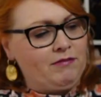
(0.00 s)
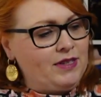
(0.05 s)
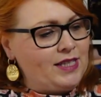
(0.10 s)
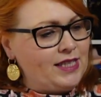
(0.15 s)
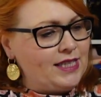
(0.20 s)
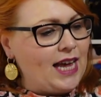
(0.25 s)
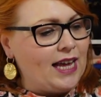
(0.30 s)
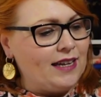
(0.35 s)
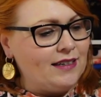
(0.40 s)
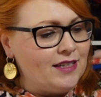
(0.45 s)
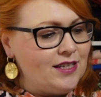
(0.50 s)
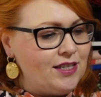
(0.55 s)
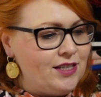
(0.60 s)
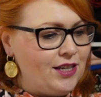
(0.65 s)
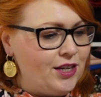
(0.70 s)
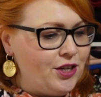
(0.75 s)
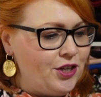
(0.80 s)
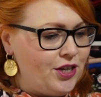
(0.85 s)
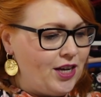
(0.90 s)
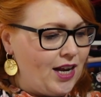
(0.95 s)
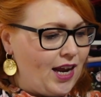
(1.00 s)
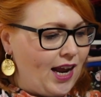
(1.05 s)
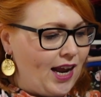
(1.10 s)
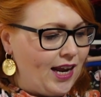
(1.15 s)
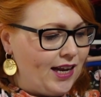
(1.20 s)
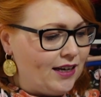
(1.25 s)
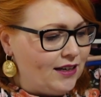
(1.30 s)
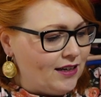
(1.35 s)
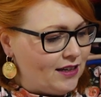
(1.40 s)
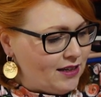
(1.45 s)
satin
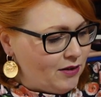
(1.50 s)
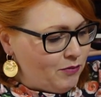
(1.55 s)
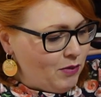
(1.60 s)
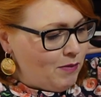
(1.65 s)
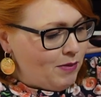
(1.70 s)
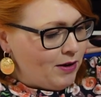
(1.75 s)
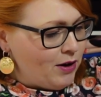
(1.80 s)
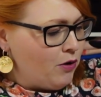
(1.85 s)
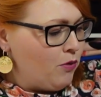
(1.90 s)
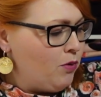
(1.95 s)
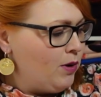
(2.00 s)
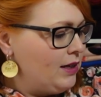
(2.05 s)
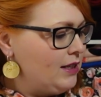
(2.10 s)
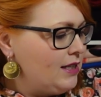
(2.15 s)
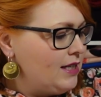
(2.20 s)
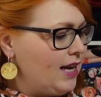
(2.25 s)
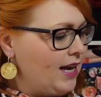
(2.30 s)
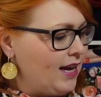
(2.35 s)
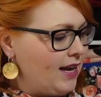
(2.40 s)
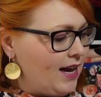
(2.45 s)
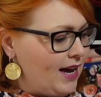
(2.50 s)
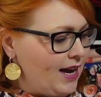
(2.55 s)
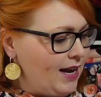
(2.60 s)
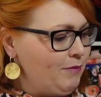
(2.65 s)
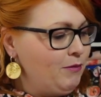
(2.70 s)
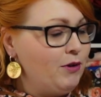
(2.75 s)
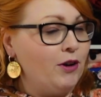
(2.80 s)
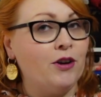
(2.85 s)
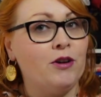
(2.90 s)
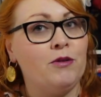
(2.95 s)
stitching and a wee bit of quilting.
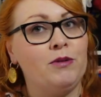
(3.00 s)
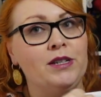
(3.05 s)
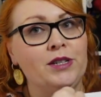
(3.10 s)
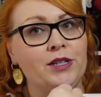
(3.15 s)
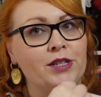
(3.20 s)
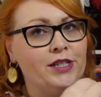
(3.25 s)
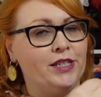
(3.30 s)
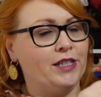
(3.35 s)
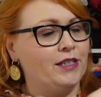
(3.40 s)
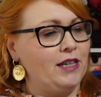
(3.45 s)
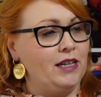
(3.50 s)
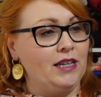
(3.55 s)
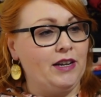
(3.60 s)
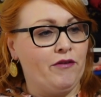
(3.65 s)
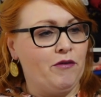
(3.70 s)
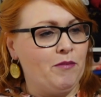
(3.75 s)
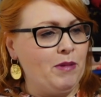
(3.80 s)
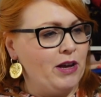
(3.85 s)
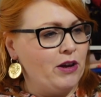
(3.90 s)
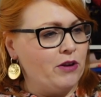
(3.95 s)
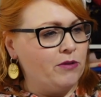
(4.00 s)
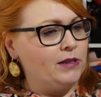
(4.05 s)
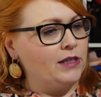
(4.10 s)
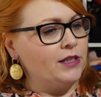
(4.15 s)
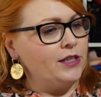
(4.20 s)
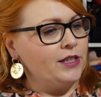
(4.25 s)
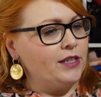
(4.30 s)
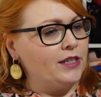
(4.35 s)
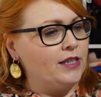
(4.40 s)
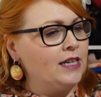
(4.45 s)
I'm not a quilter, I'll never be a
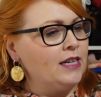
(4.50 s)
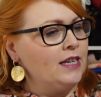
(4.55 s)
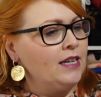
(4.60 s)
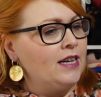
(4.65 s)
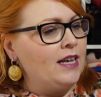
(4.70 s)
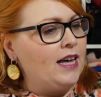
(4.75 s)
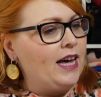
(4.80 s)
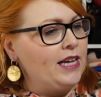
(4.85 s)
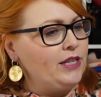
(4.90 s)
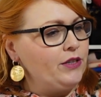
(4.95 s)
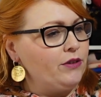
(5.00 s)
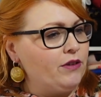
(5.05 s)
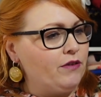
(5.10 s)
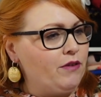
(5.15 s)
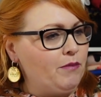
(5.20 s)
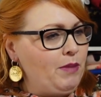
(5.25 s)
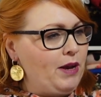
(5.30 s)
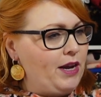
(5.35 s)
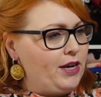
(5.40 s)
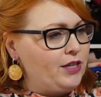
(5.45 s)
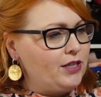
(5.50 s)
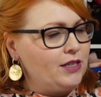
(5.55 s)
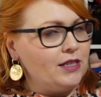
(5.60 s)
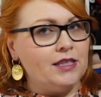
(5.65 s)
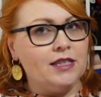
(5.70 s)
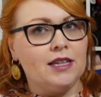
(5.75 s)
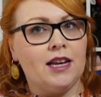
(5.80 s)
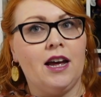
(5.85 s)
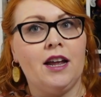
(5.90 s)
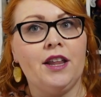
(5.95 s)
quilter. I don't have the patience
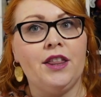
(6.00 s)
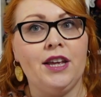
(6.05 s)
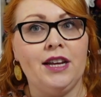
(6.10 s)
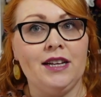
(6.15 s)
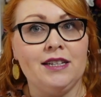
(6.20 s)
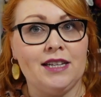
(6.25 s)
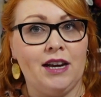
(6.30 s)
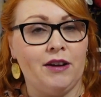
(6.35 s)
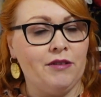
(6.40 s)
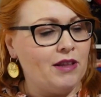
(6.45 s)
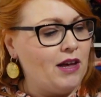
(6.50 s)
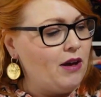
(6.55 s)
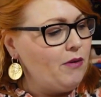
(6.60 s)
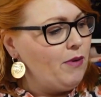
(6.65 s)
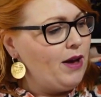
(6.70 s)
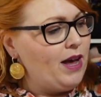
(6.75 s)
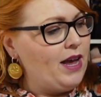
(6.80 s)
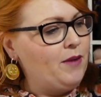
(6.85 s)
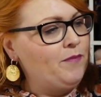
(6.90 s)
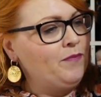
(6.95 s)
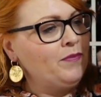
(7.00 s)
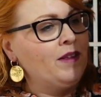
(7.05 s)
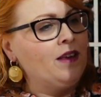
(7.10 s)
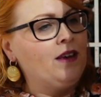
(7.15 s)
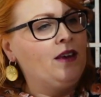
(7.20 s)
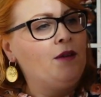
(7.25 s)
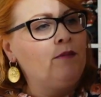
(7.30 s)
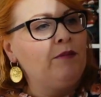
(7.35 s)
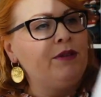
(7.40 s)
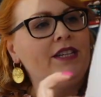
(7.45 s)
to cut things out that way.
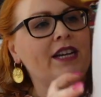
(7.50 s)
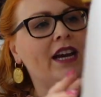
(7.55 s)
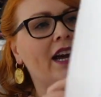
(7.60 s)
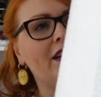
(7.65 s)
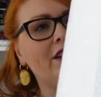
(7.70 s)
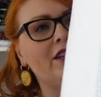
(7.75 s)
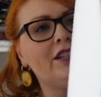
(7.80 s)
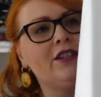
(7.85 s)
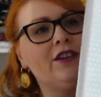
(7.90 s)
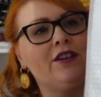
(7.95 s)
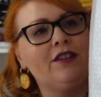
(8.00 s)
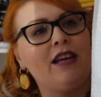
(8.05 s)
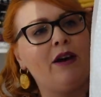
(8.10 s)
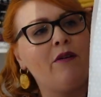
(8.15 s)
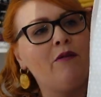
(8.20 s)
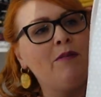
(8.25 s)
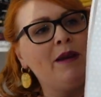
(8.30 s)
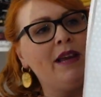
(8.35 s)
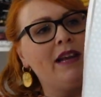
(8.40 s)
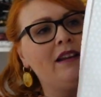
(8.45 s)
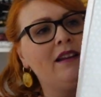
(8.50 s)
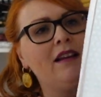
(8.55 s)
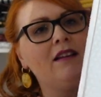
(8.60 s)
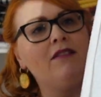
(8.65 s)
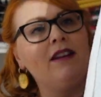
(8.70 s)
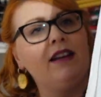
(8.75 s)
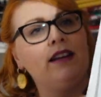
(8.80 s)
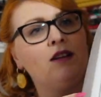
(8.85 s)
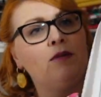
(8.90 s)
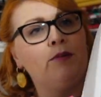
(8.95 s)
But yeah, I just thought that would be a
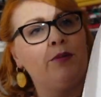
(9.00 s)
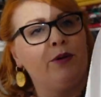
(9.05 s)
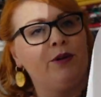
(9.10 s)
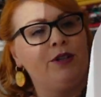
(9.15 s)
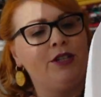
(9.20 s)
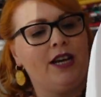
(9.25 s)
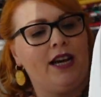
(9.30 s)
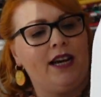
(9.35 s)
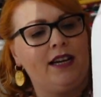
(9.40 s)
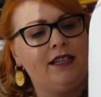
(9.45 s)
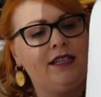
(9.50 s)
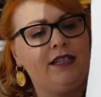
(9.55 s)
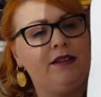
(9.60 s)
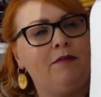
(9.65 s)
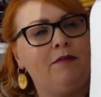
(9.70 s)
lovely little project to